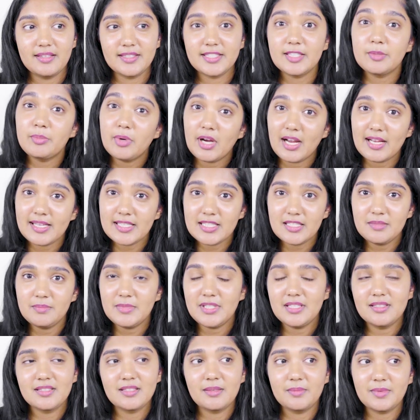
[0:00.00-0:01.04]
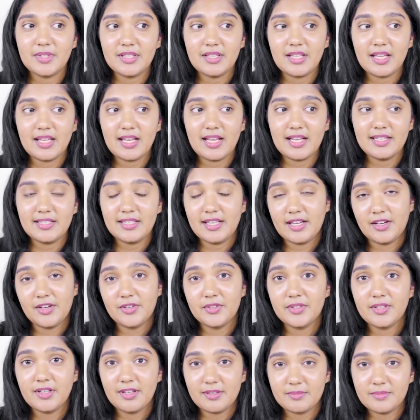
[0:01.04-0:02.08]
surprised me and something that I
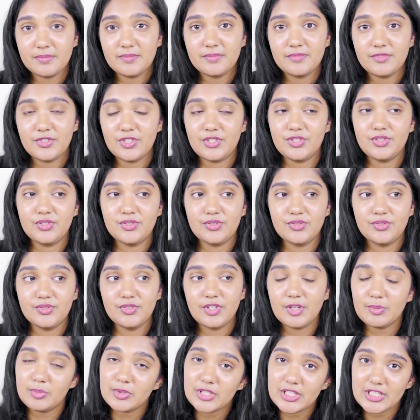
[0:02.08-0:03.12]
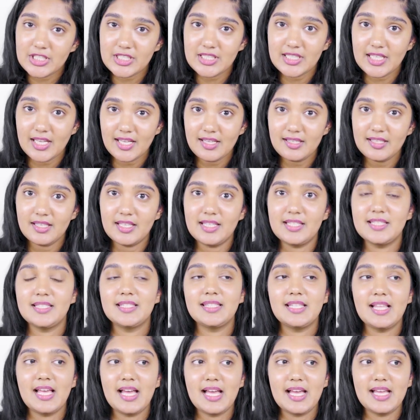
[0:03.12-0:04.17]
now come to appreciate
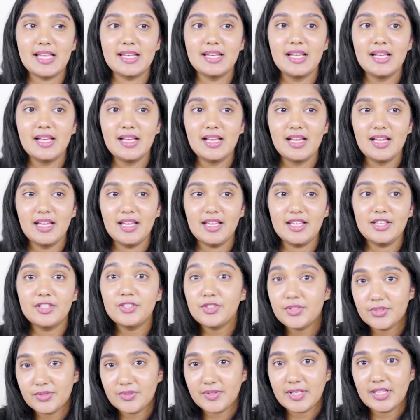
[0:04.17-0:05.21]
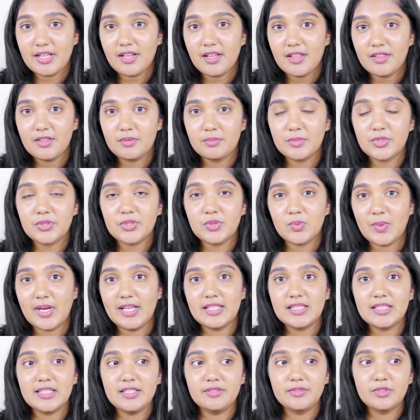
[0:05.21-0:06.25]
is that in Korea, the most
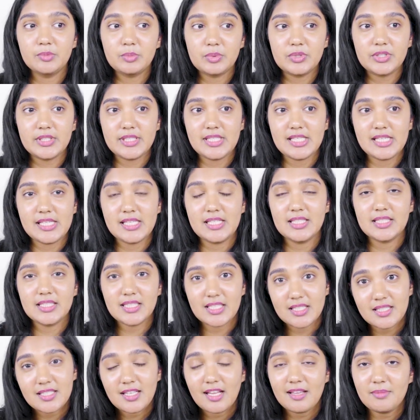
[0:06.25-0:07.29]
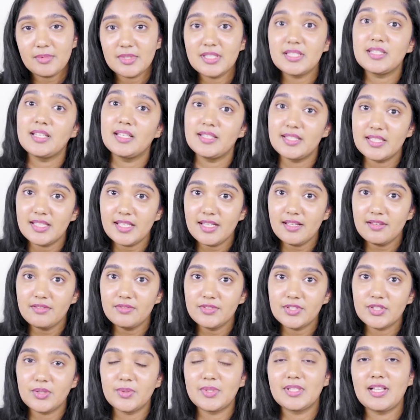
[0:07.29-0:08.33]
widely reported skin type is
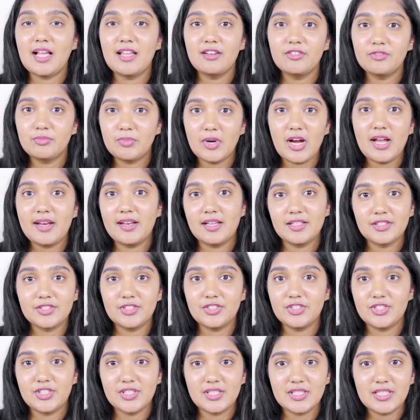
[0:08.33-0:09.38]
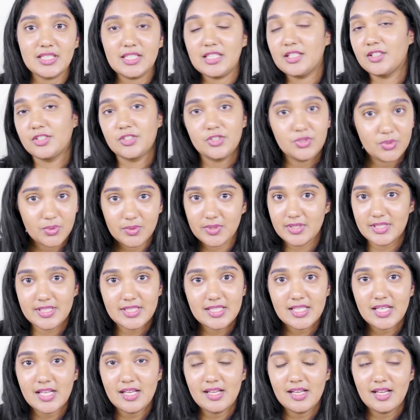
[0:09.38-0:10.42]
sensitive, so a lot of products are just geared
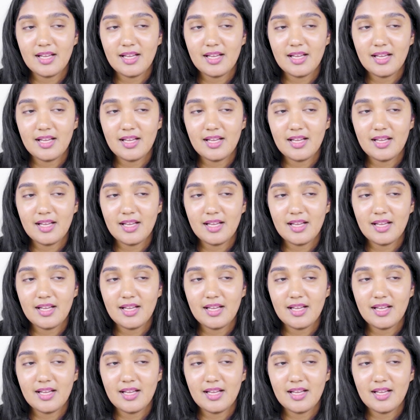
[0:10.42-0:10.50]
towards